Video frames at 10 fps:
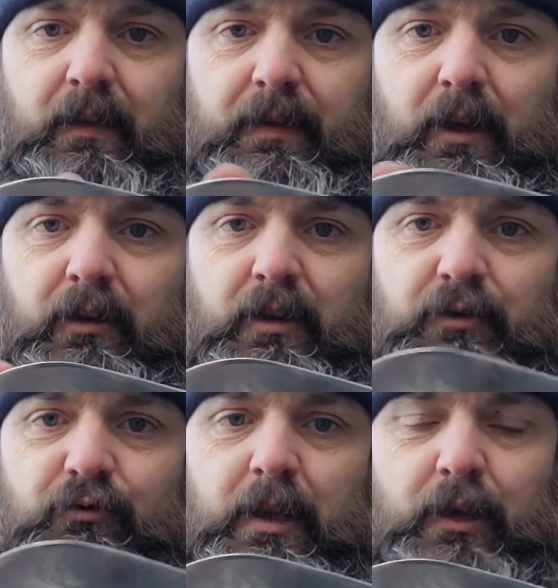That
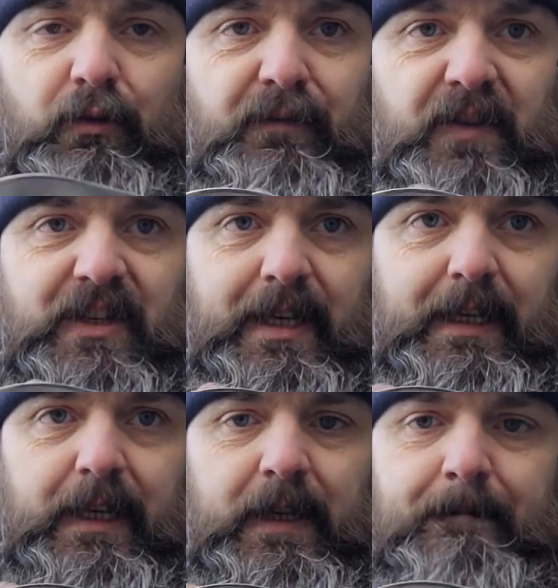is really good for
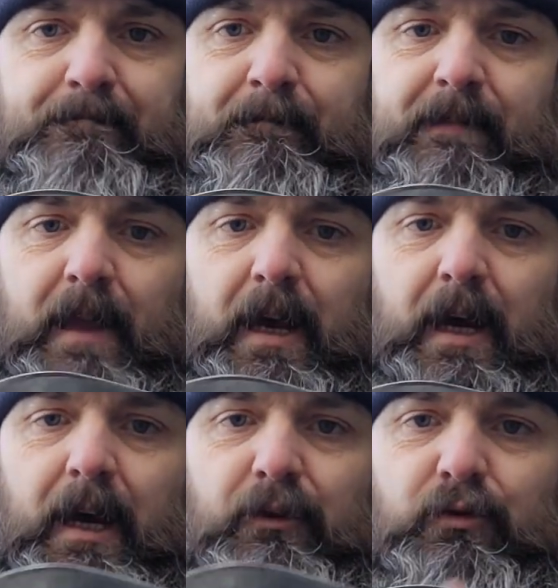skinning
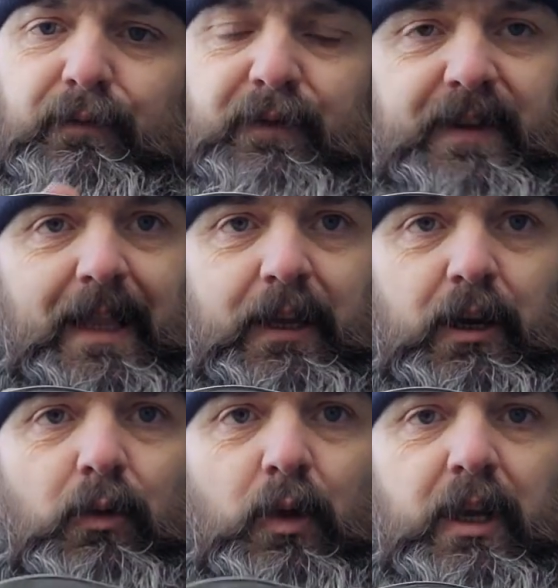and good for
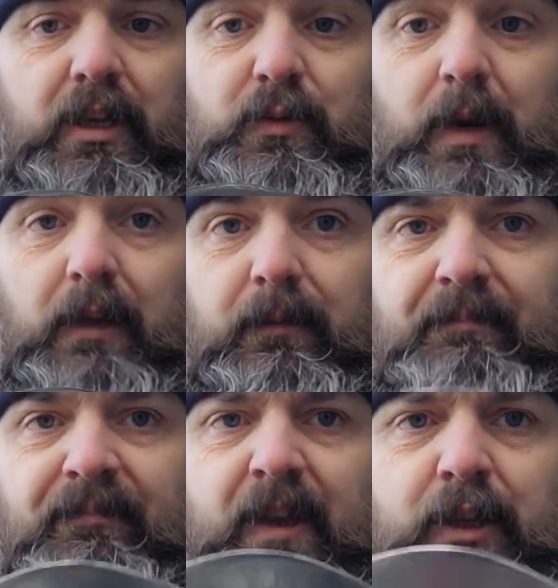delicate work as well.
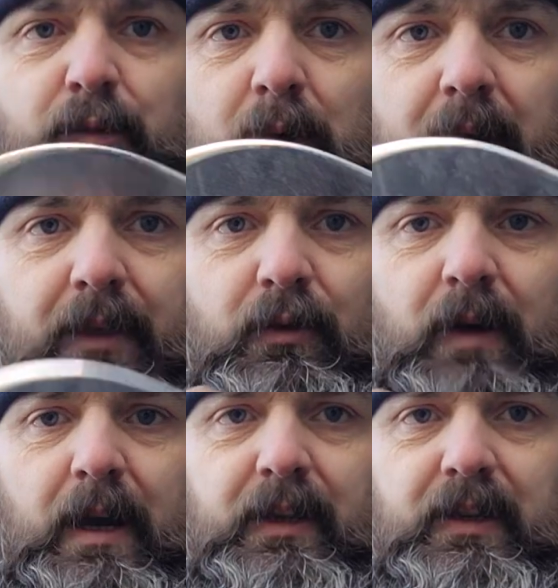Hence why the
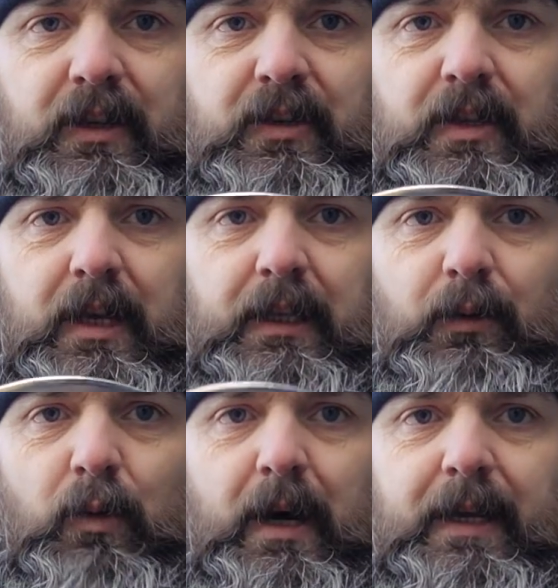grind is slightly
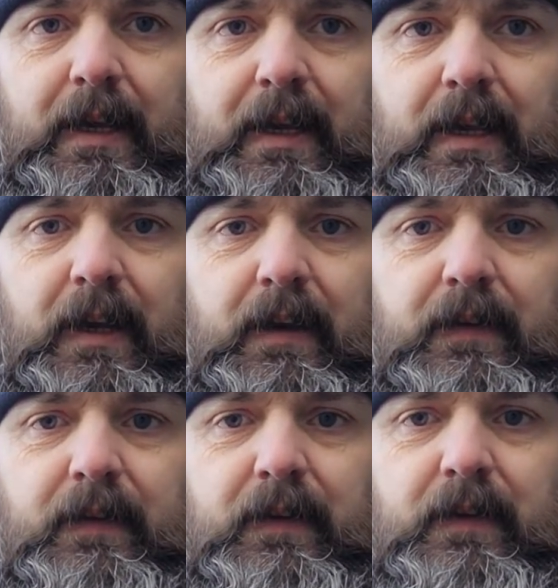wider here
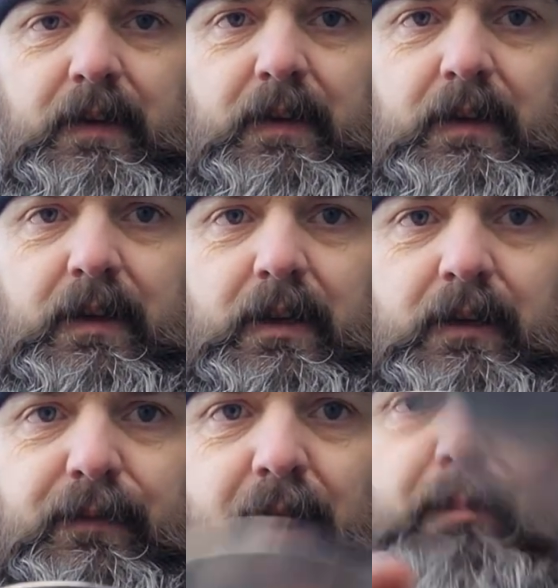
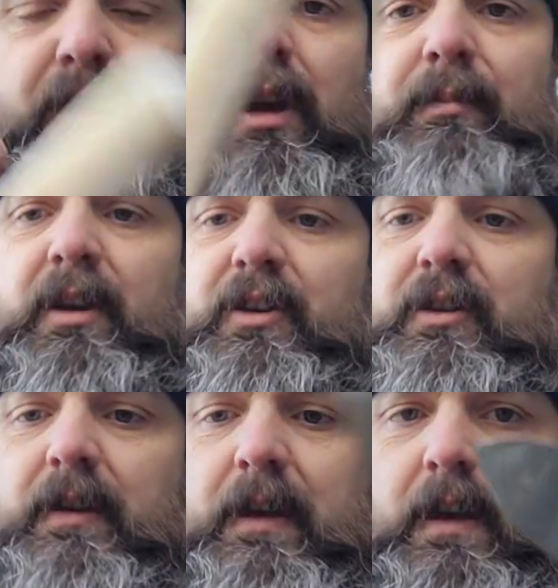for that
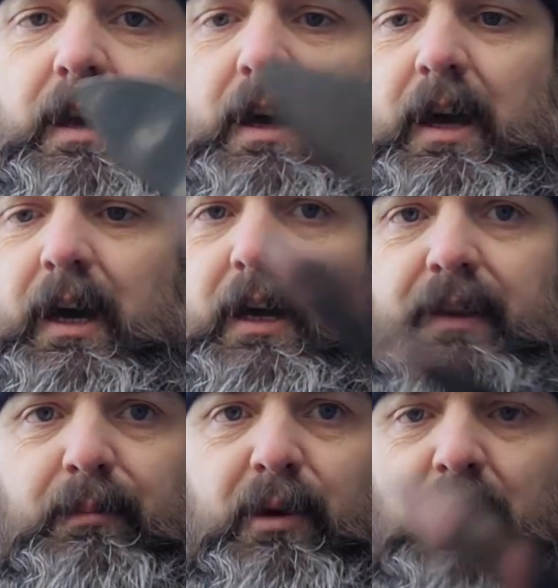purpose. And
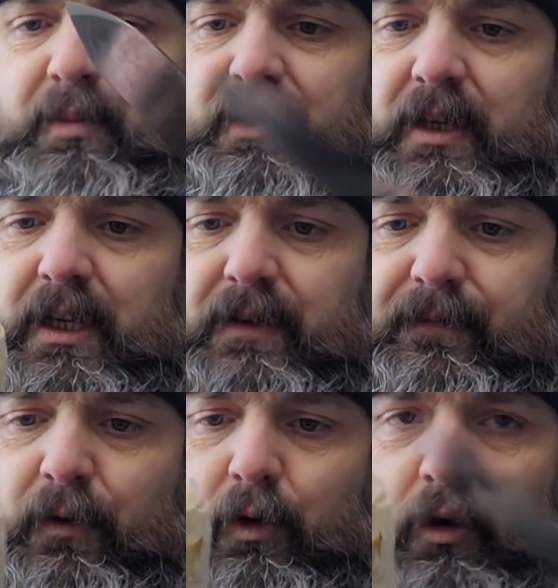that purpose is
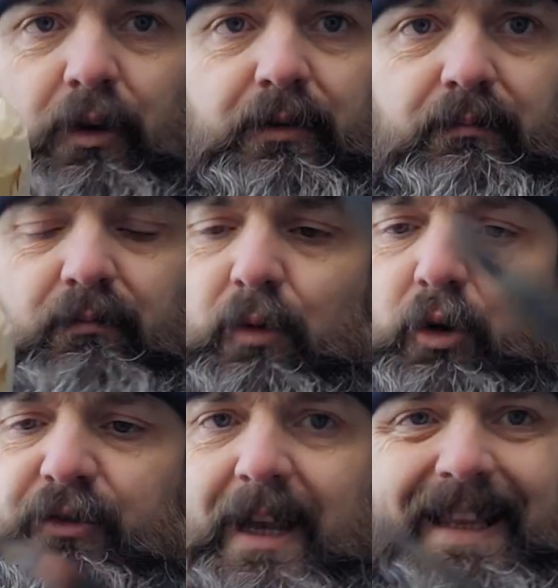for
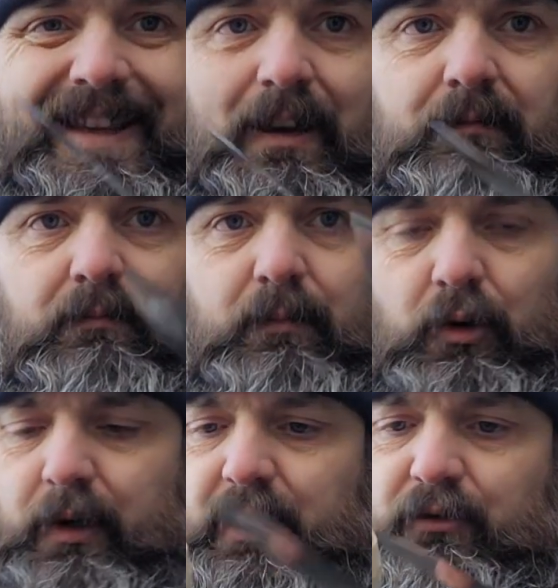more delicate,
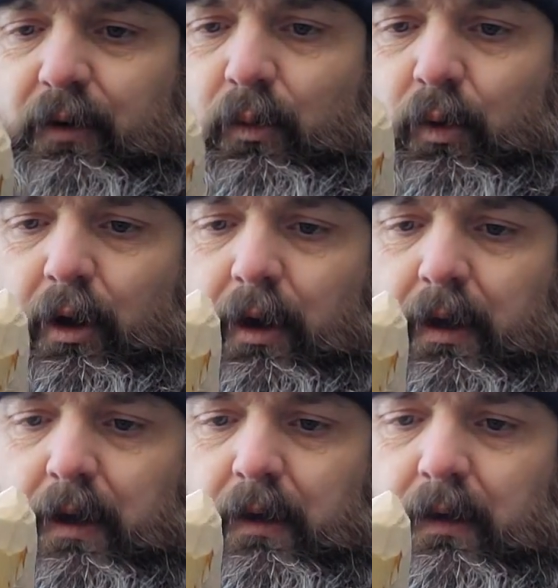more intricate
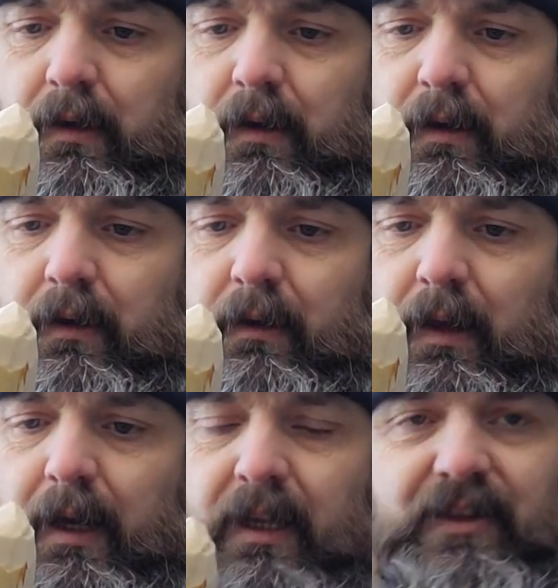work,
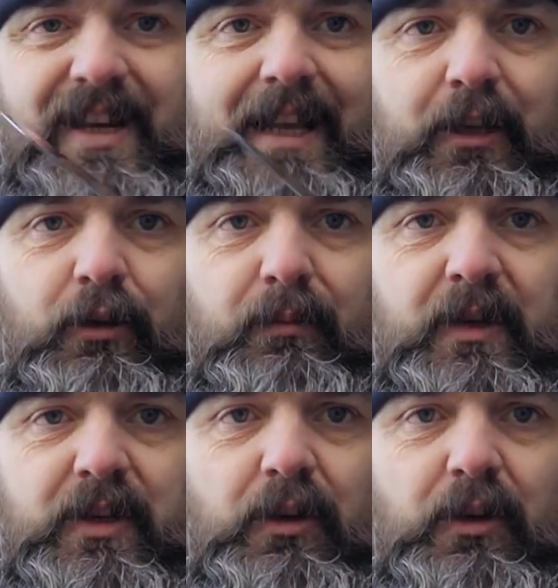like tidying up this